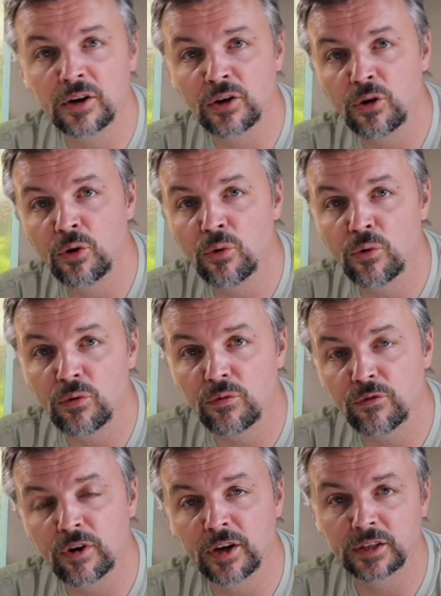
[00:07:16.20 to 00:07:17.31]
go
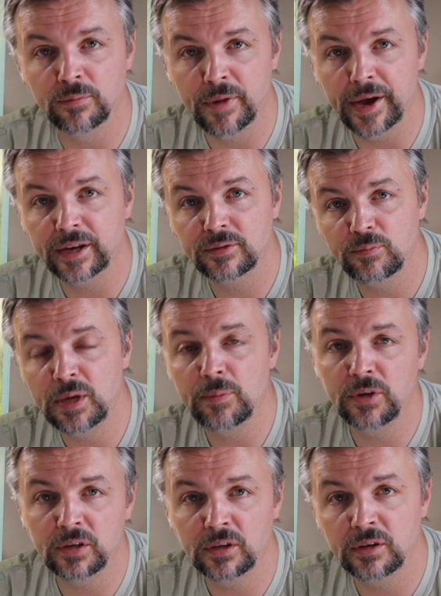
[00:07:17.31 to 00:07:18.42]
front and back.
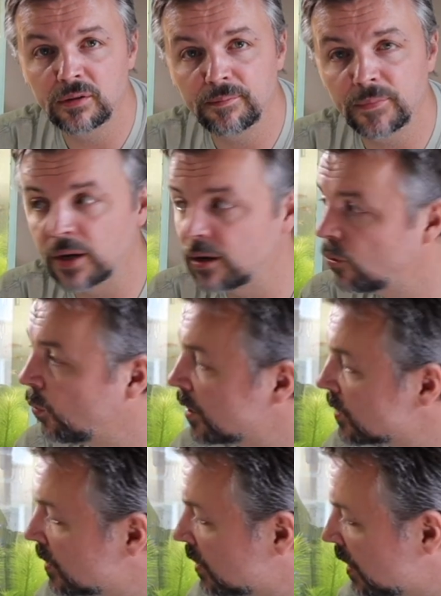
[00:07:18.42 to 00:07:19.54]
Maybe
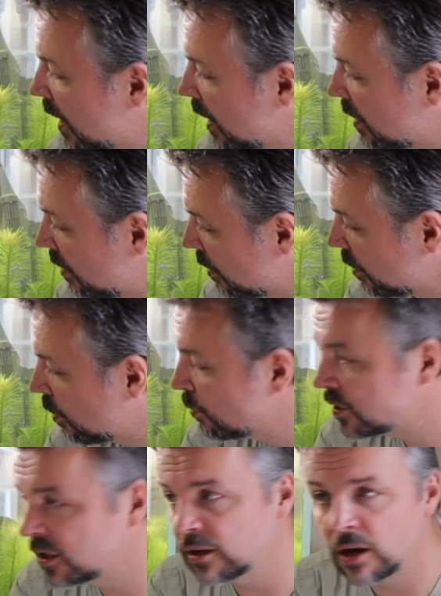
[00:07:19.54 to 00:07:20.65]
once the tank
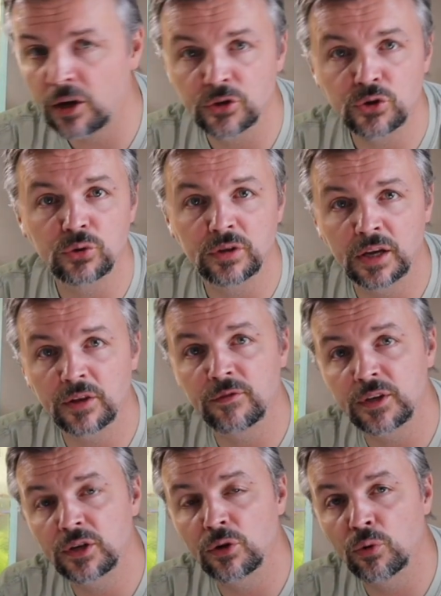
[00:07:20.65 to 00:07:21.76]
grows in, I'll shoot another
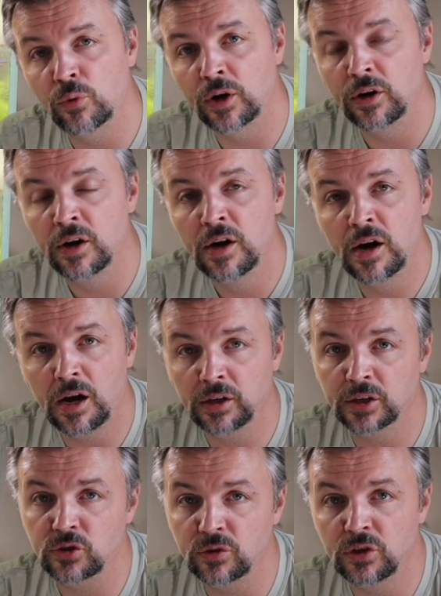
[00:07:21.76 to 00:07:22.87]
video where I'll
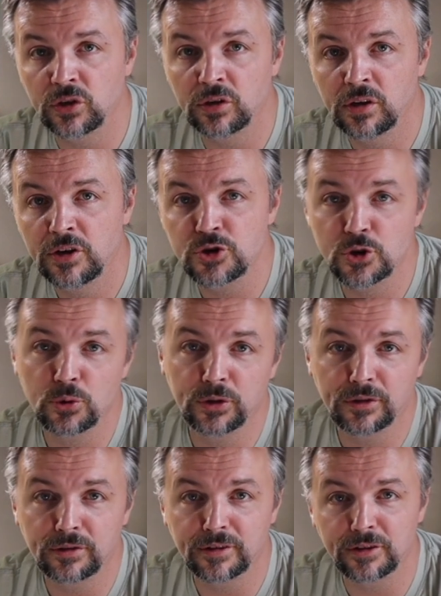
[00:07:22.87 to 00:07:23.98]
actually show
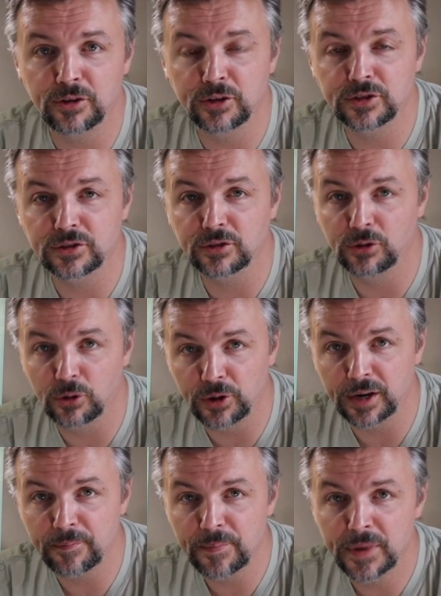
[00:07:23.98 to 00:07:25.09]
it in its
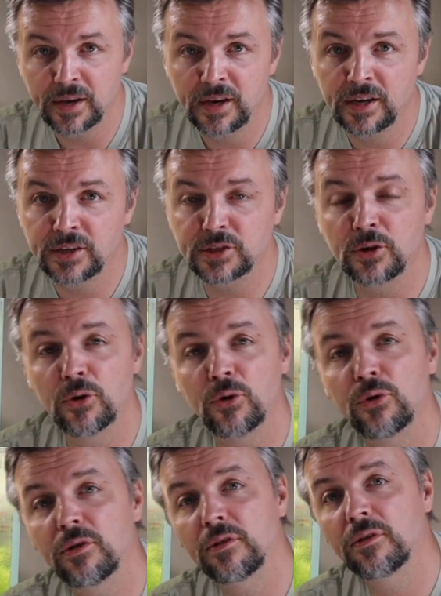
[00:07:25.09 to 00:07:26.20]
glory.
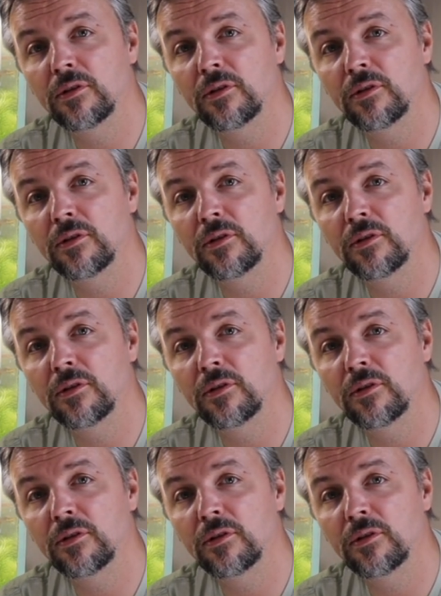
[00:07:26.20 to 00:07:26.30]
So